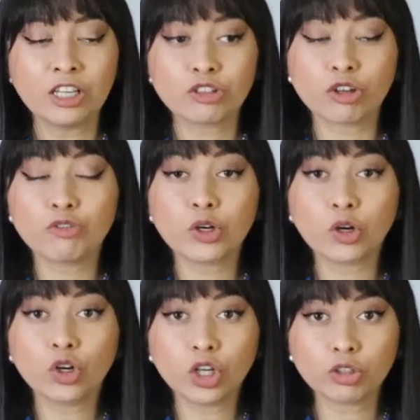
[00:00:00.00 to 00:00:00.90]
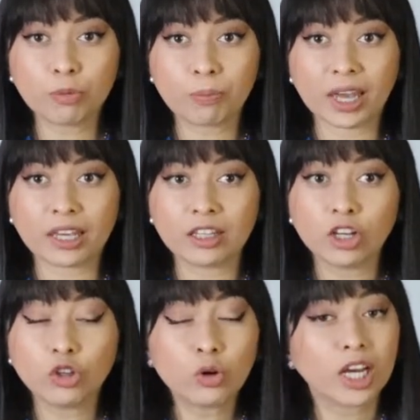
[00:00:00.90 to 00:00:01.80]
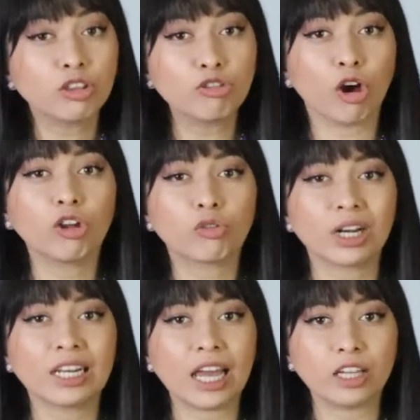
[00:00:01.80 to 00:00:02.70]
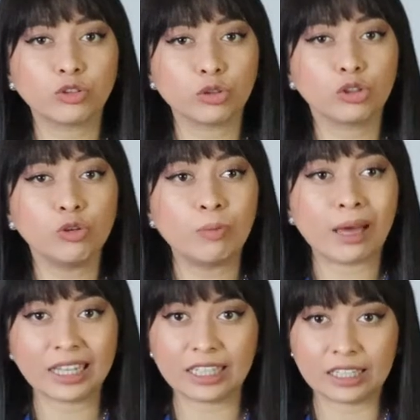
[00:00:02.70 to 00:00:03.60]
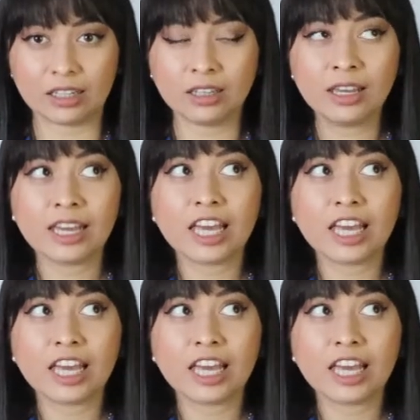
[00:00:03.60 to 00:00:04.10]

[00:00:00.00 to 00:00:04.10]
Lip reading: So if you don't go through pain, you cannot relate to humanity.